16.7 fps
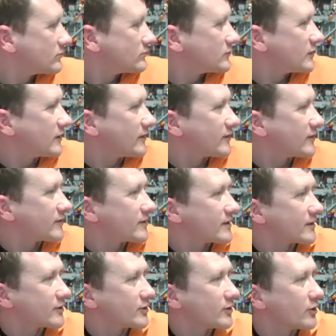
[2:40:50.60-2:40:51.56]
Yeah, there is
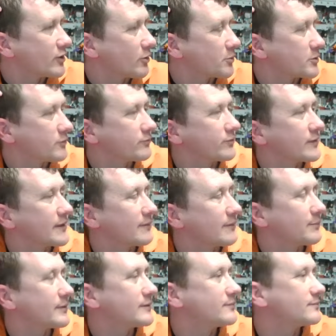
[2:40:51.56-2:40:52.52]
actually an option for that
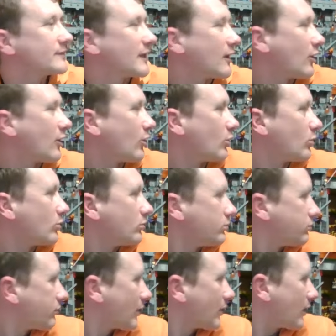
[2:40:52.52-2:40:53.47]
bit, that whole
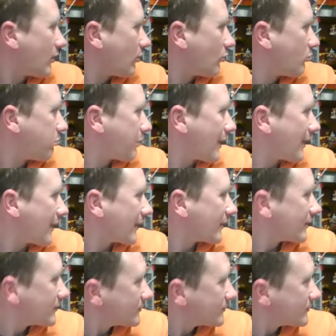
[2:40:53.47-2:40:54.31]
back.